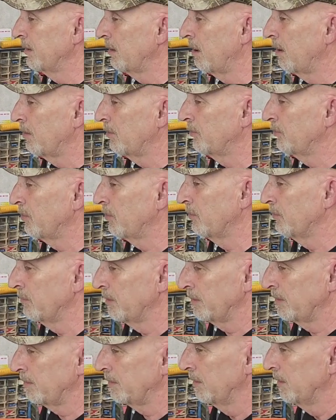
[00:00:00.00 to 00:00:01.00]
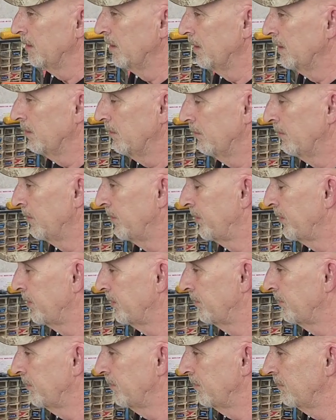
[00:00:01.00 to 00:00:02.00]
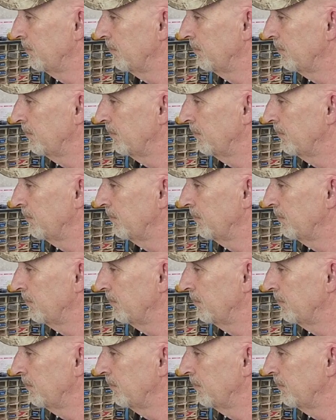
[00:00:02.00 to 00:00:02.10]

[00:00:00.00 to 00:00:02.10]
and larger, with with a